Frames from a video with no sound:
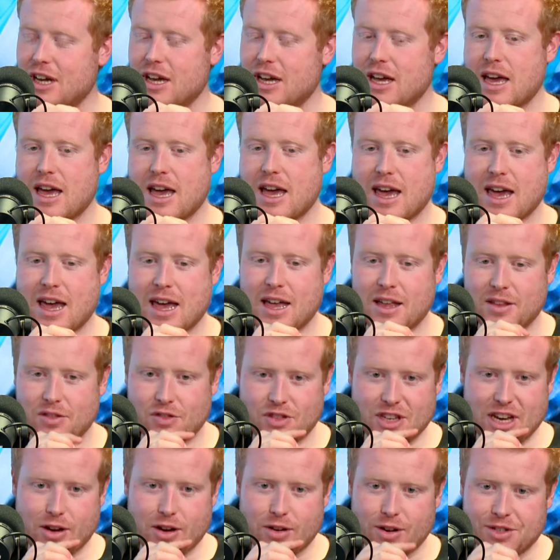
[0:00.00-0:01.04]

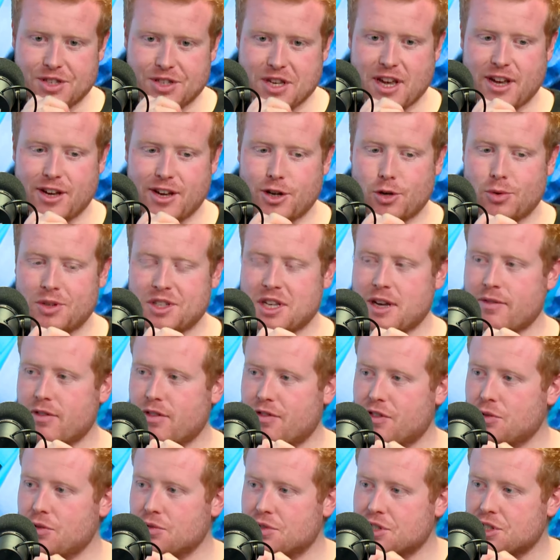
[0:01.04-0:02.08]
Dare I say, I always have a
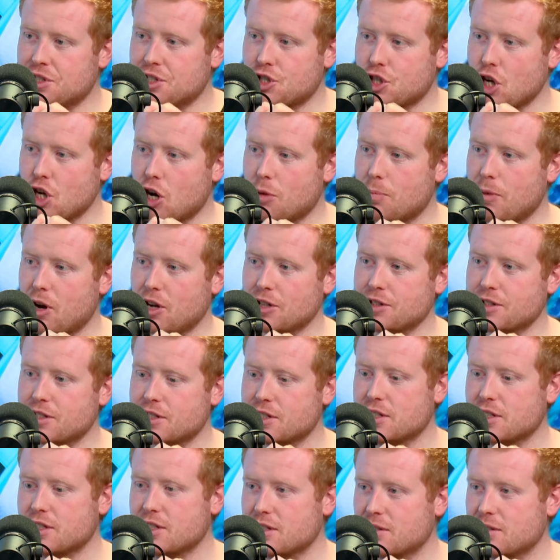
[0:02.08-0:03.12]
few stock
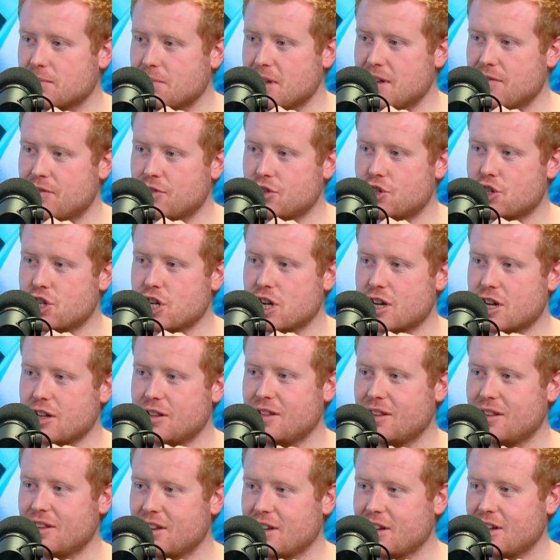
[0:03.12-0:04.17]
pots, beef and chicken,